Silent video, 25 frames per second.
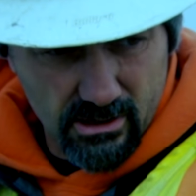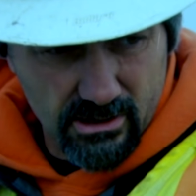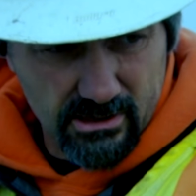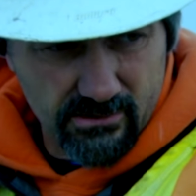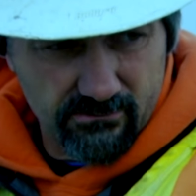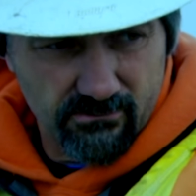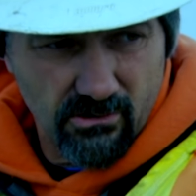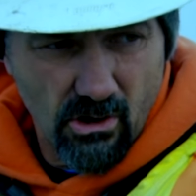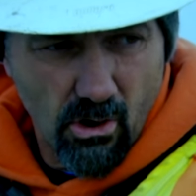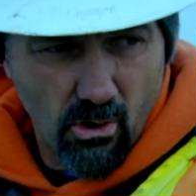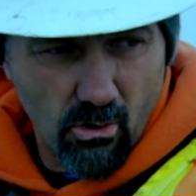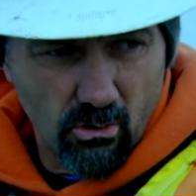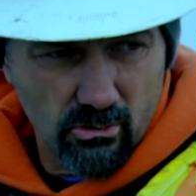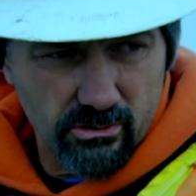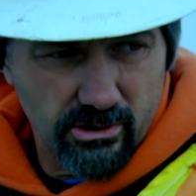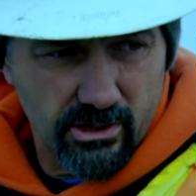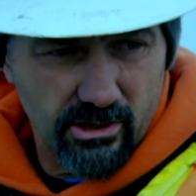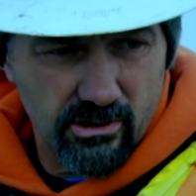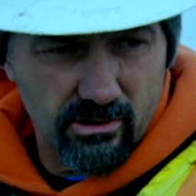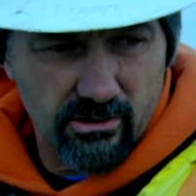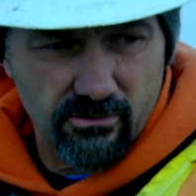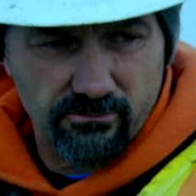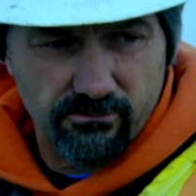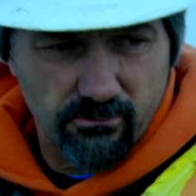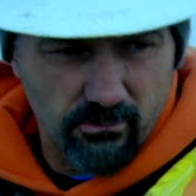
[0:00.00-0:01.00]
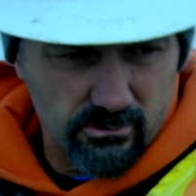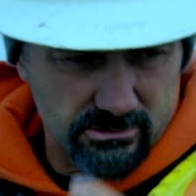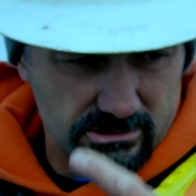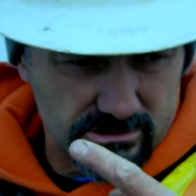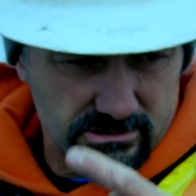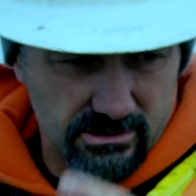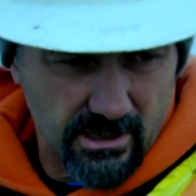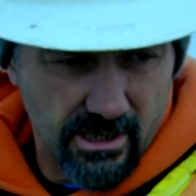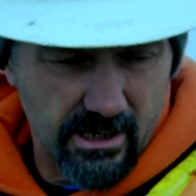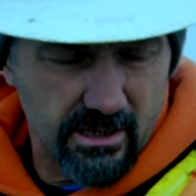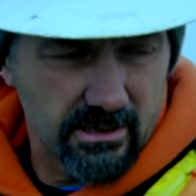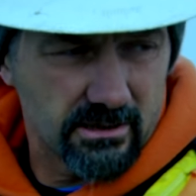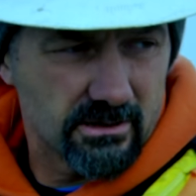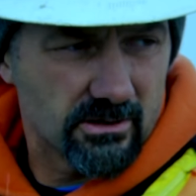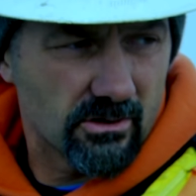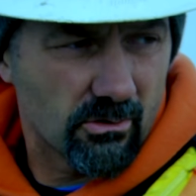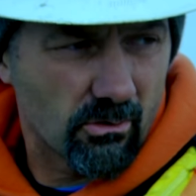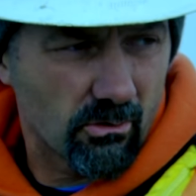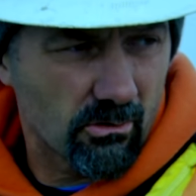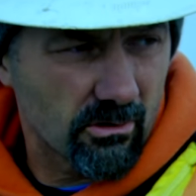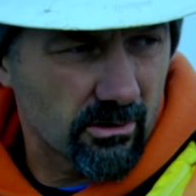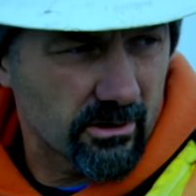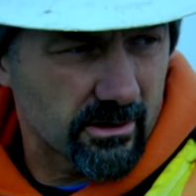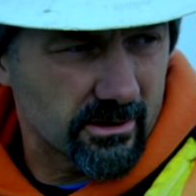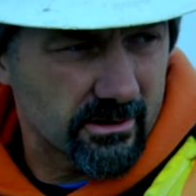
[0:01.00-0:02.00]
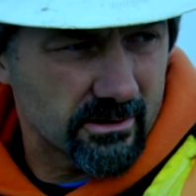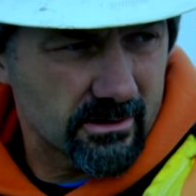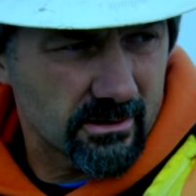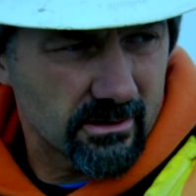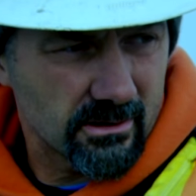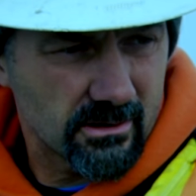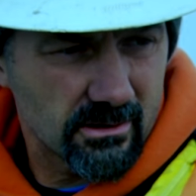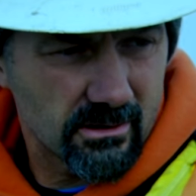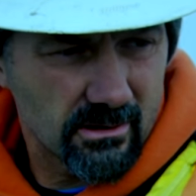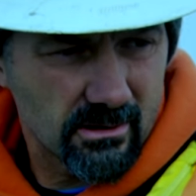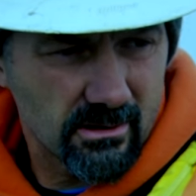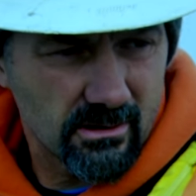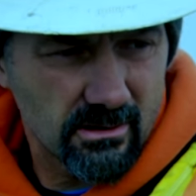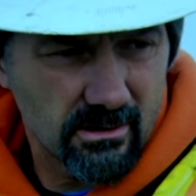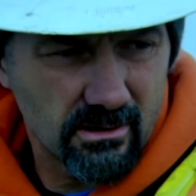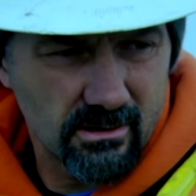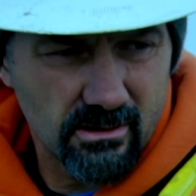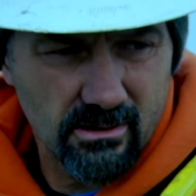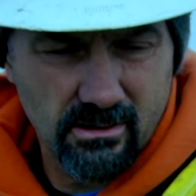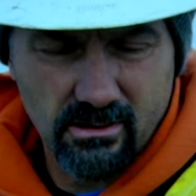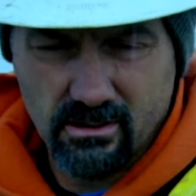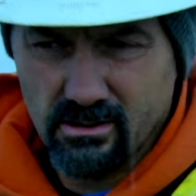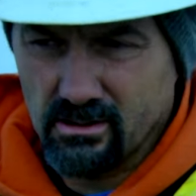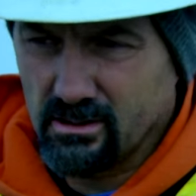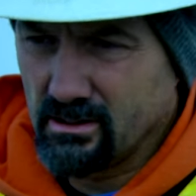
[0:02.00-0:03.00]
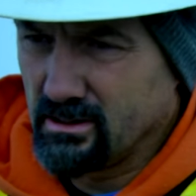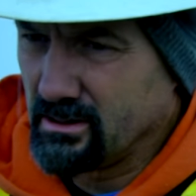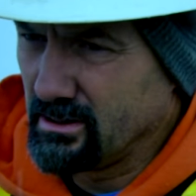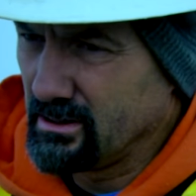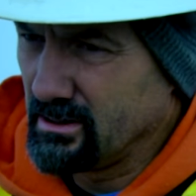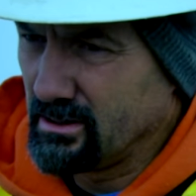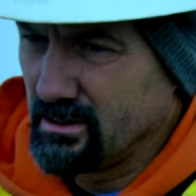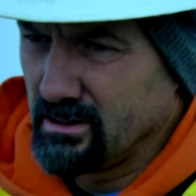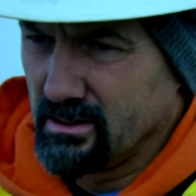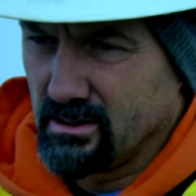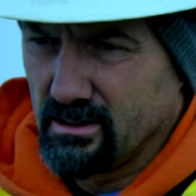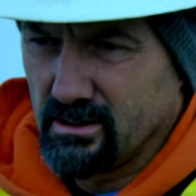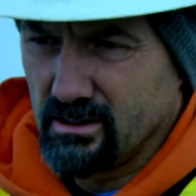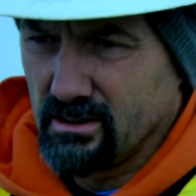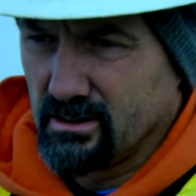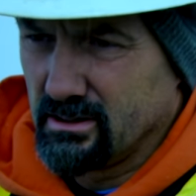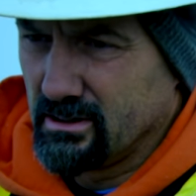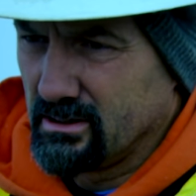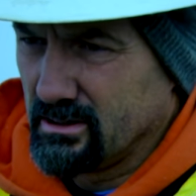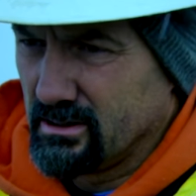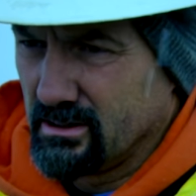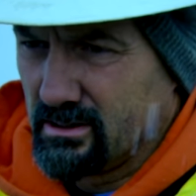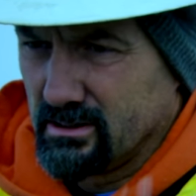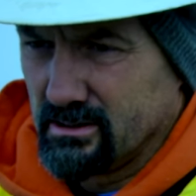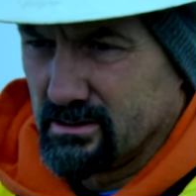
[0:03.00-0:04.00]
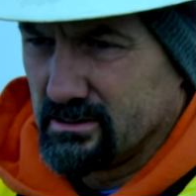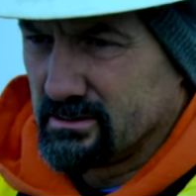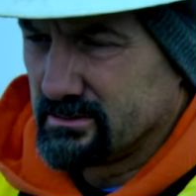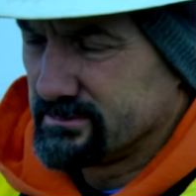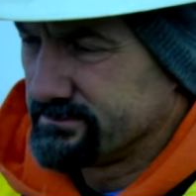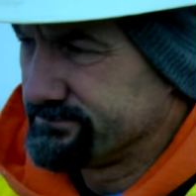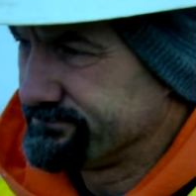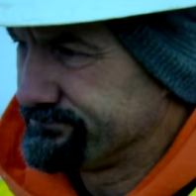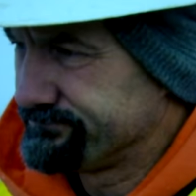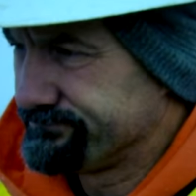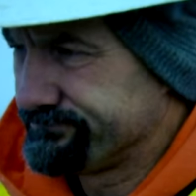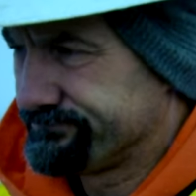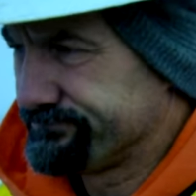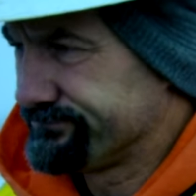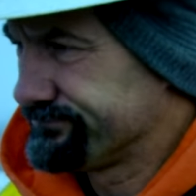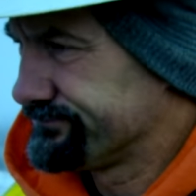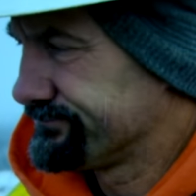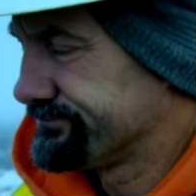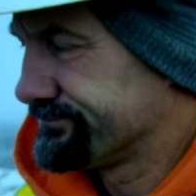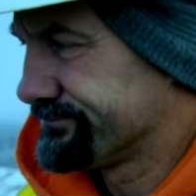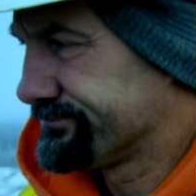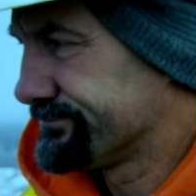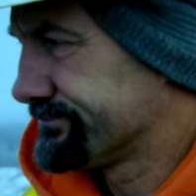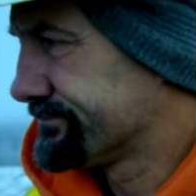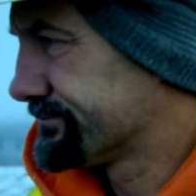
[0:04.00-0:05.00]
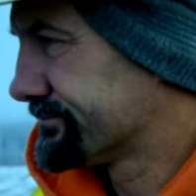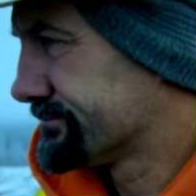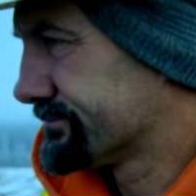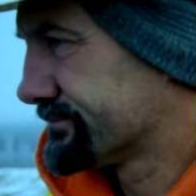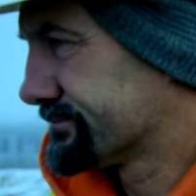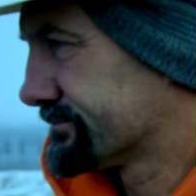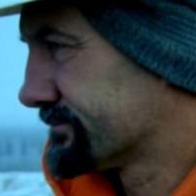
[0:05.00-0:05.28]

leave gold here if we're heading to Oregon. Do all that work for somebody else to sluice your gold.